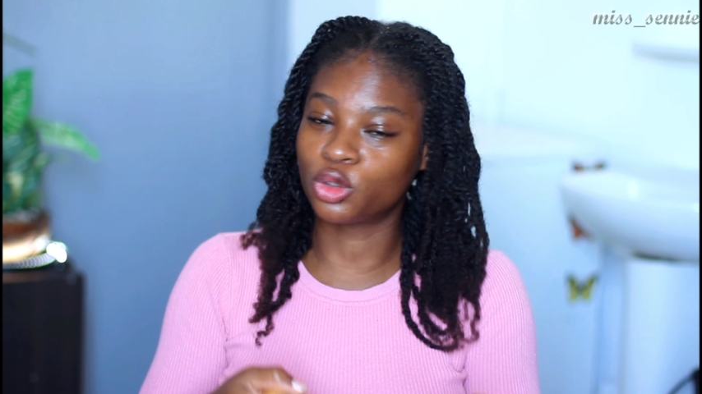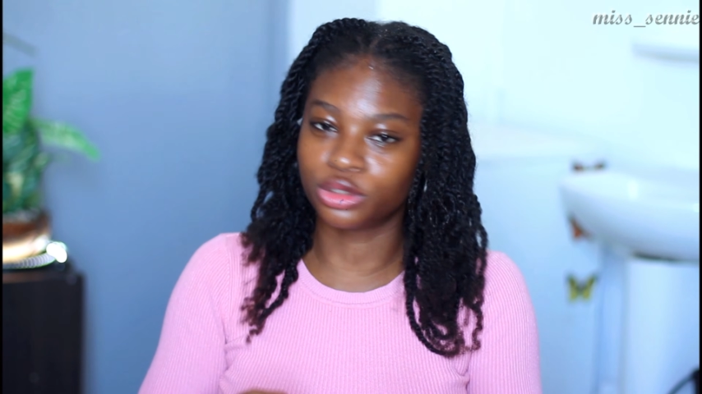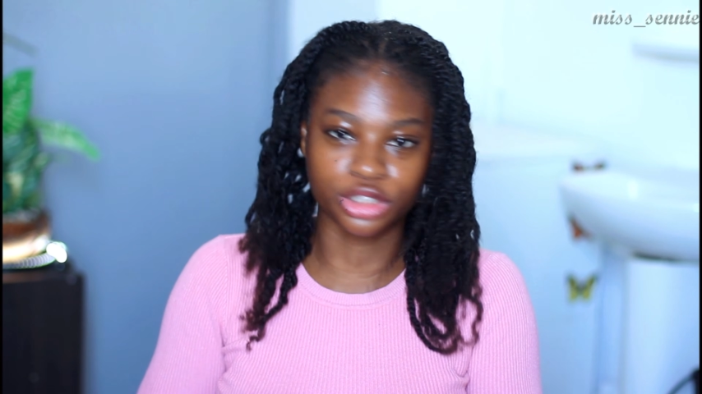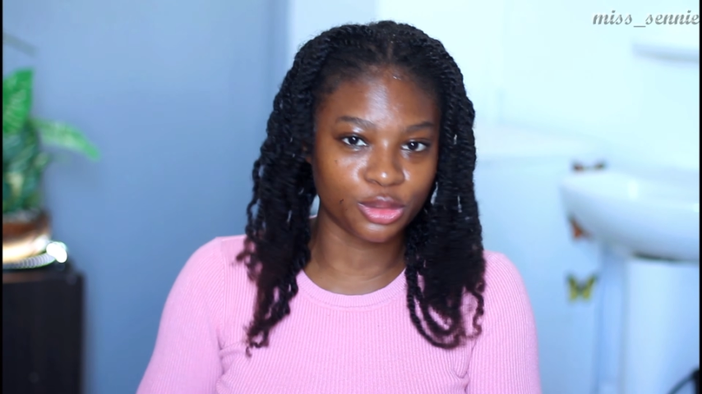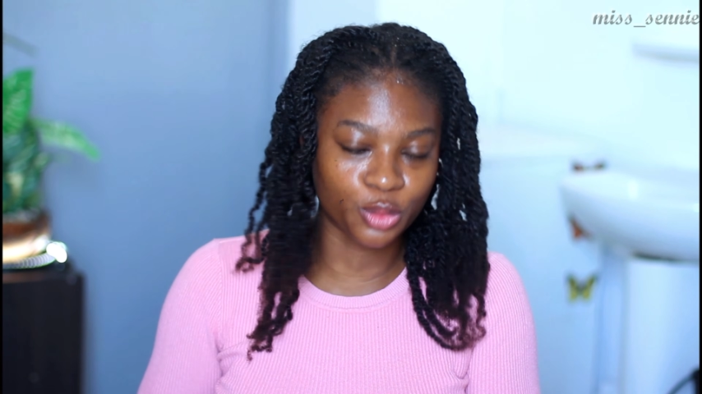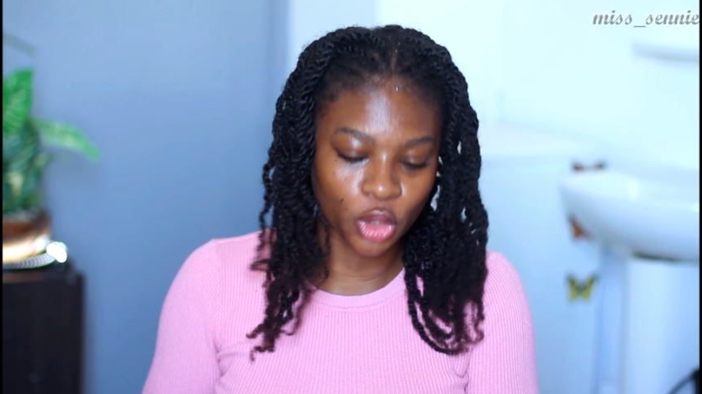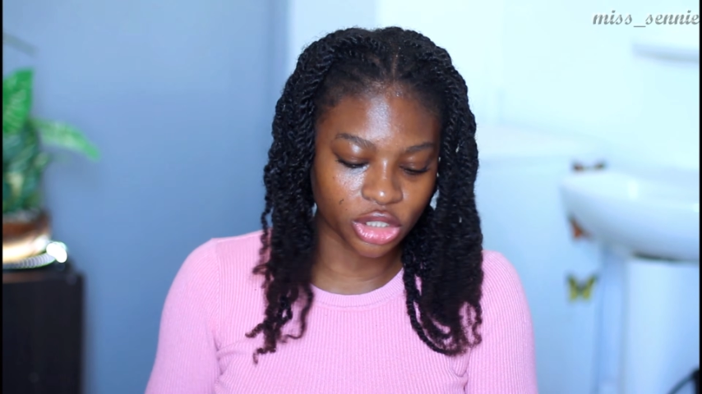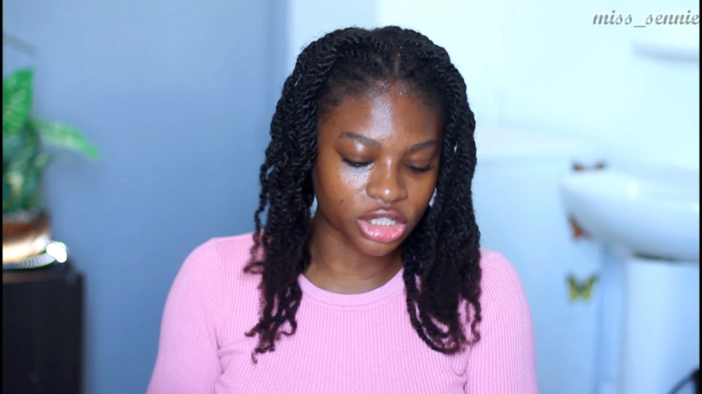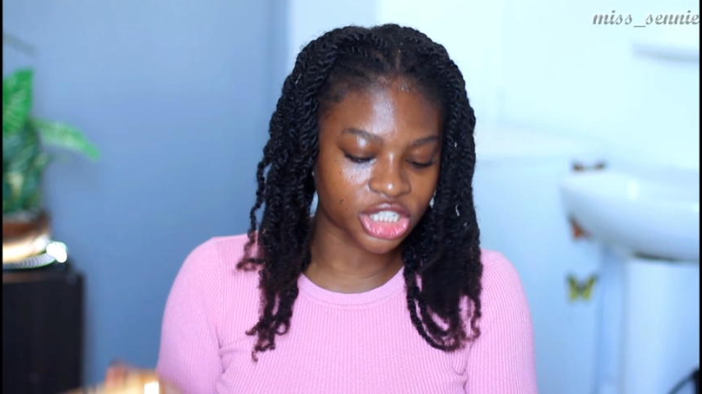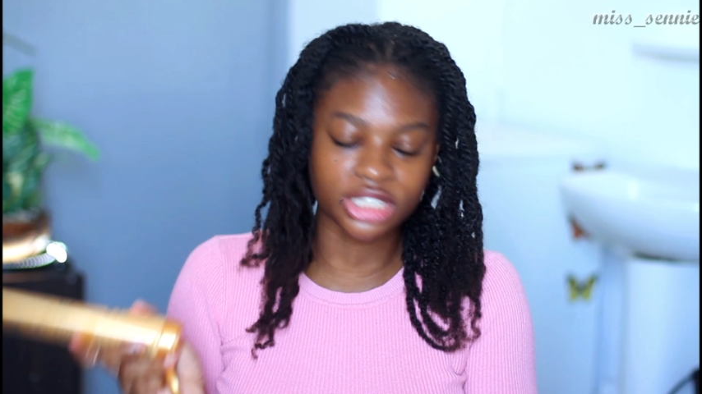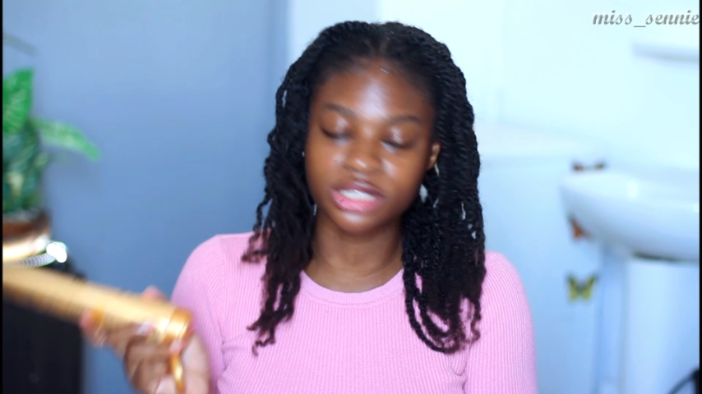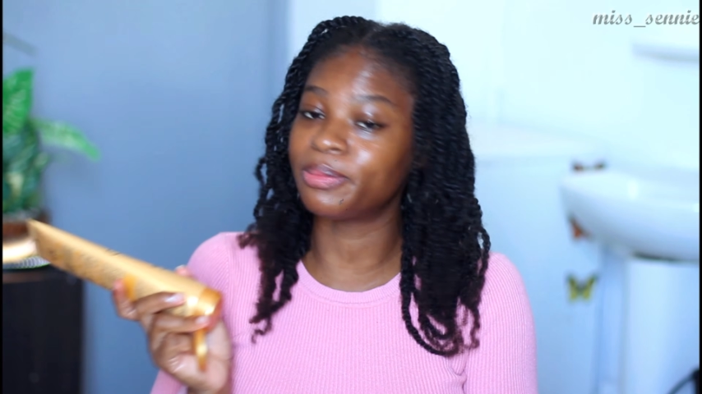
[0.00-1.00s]
deep
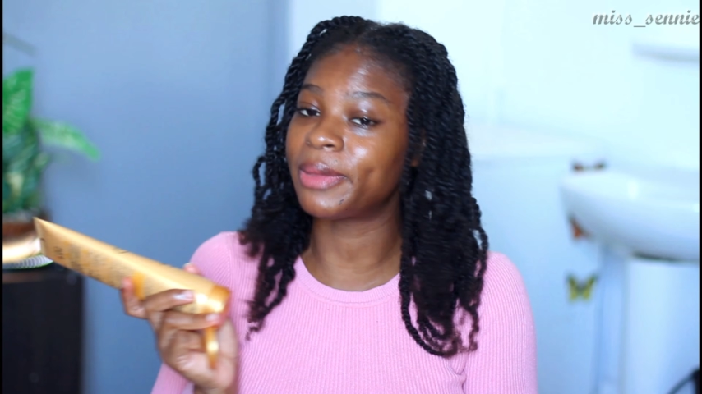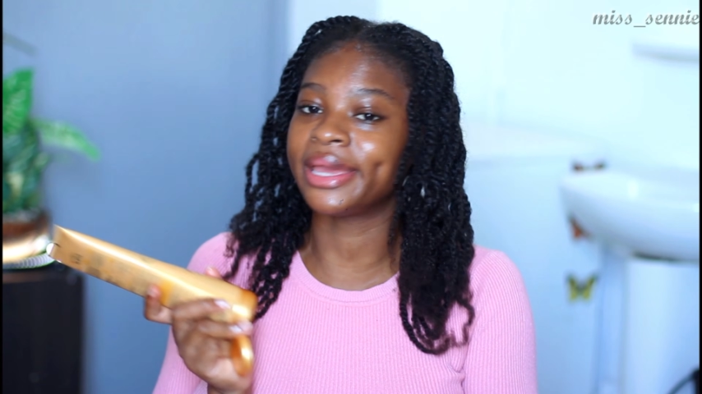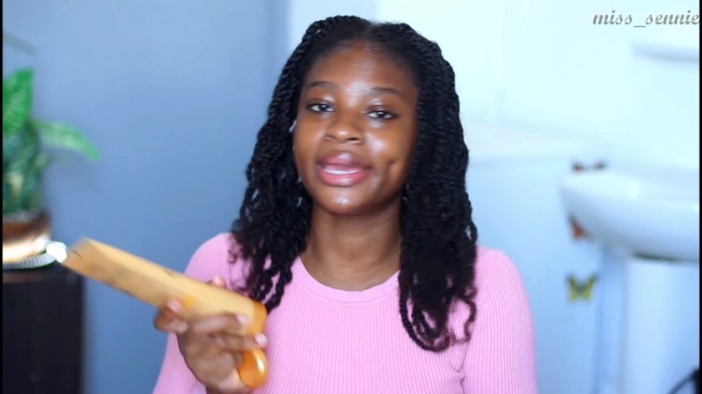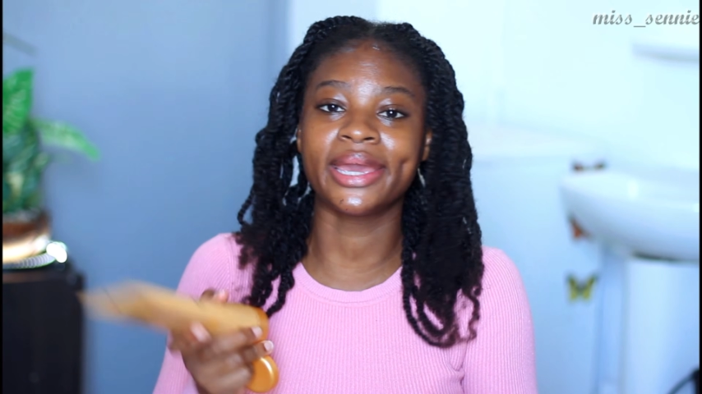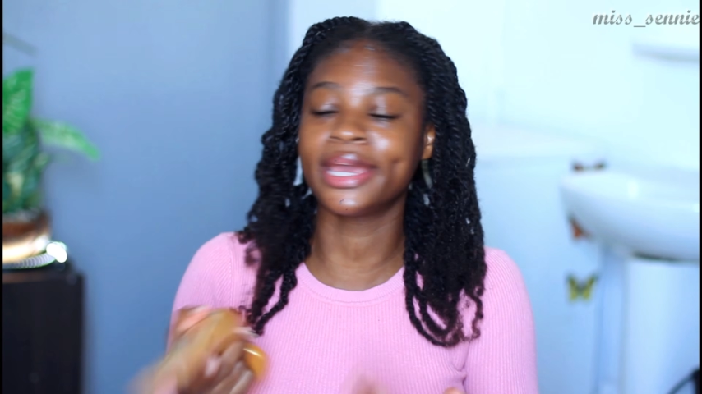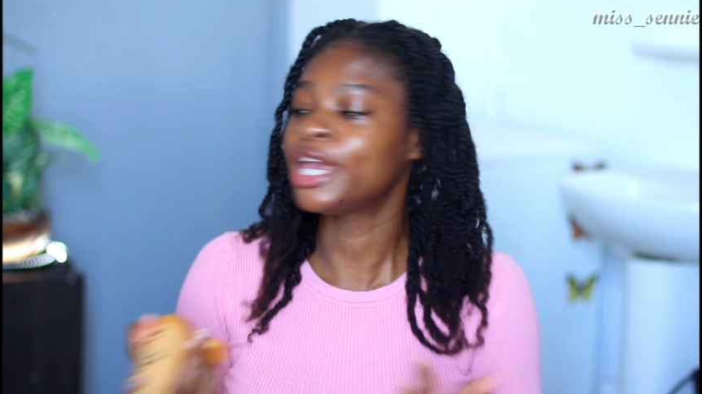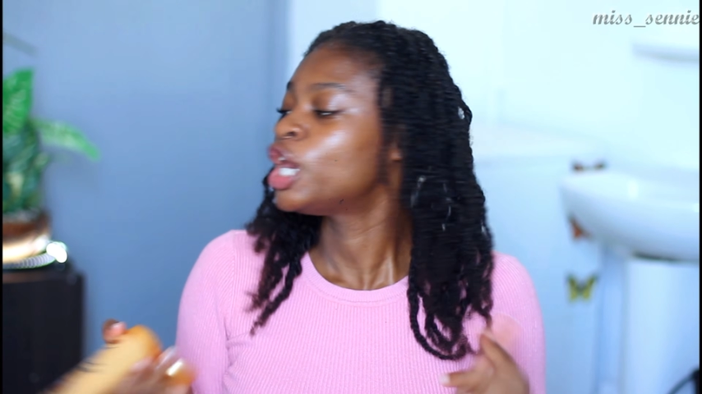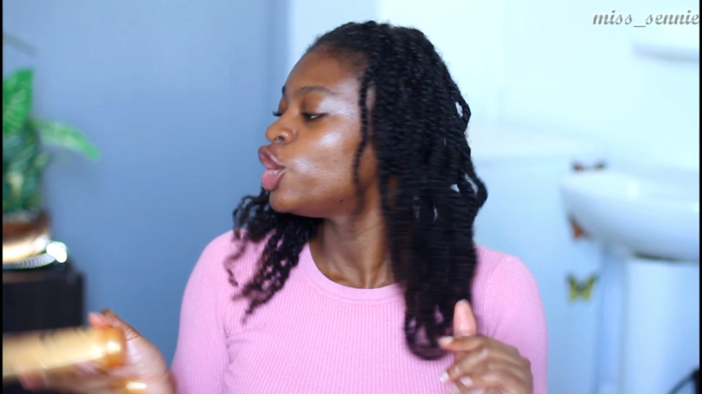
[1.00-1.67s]
conditioned my hair,